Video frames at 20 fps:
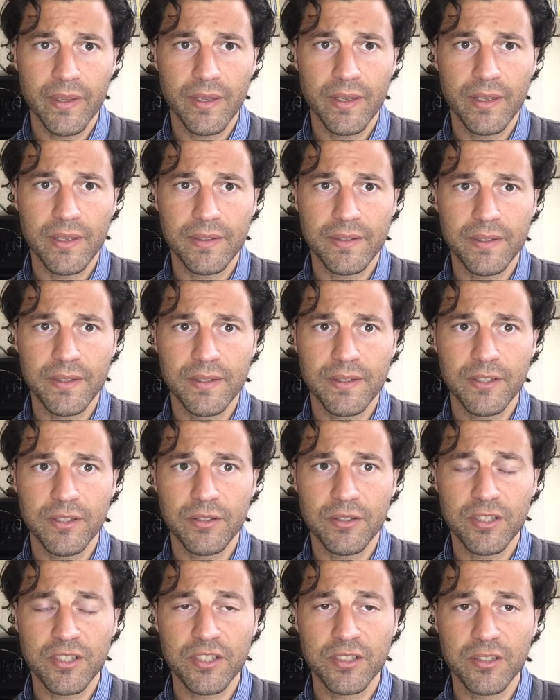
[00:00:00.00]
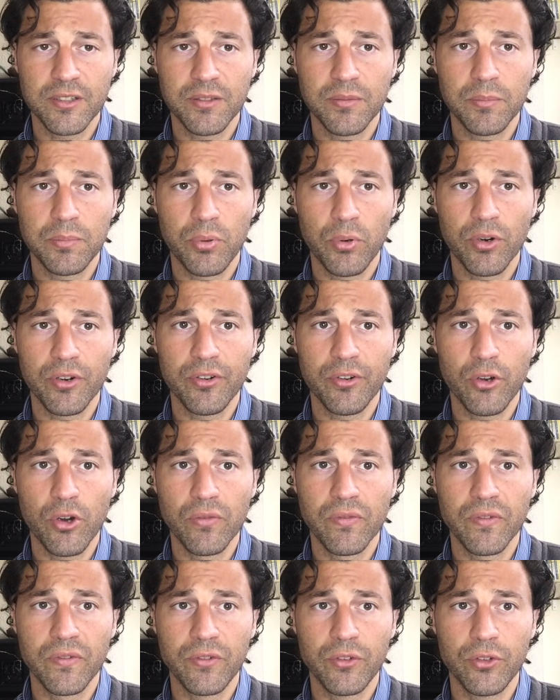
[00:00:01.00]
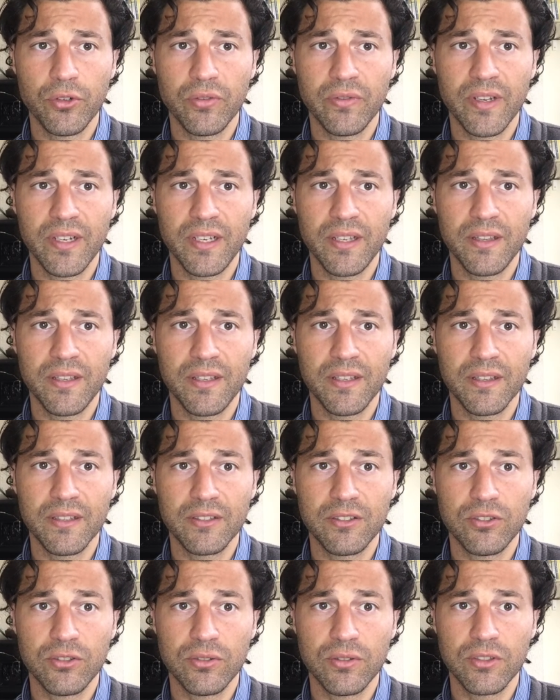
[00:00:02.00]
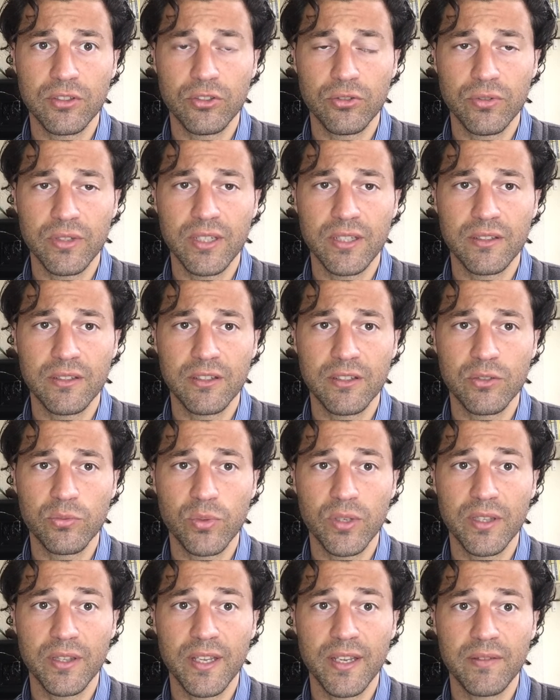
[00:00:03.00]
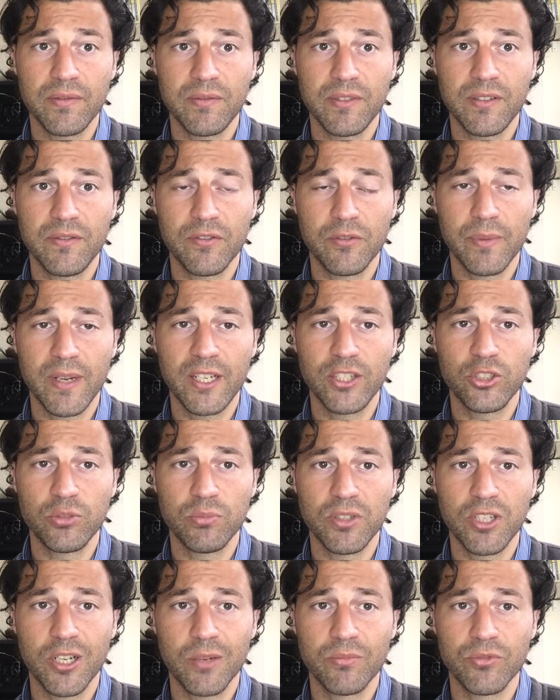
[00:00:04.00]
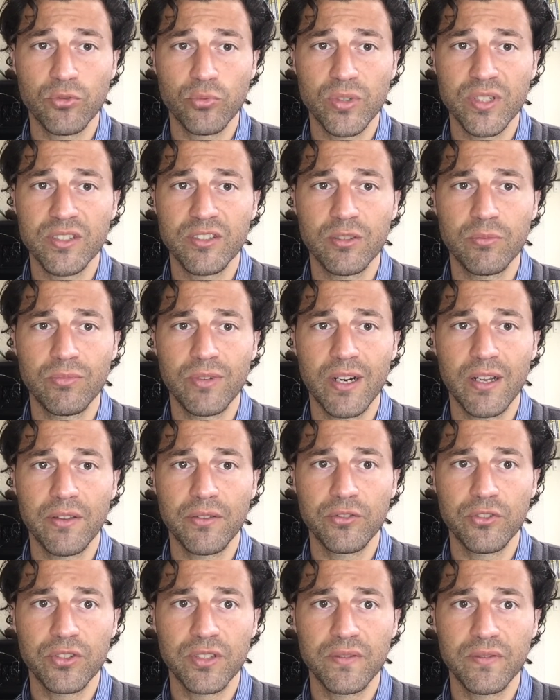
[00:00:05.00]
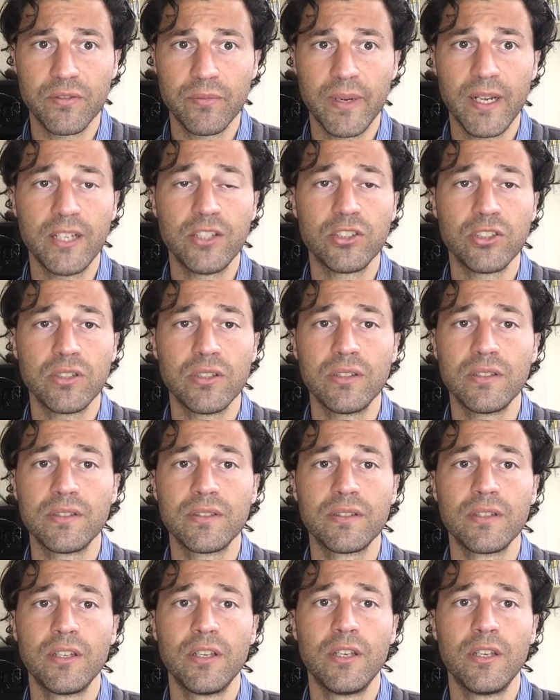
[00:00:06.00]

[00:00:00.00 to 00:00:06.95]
it's it's, a, it's an important overview of anything that you, that you're in. Because when that information becomes wisdom rather than just information, it's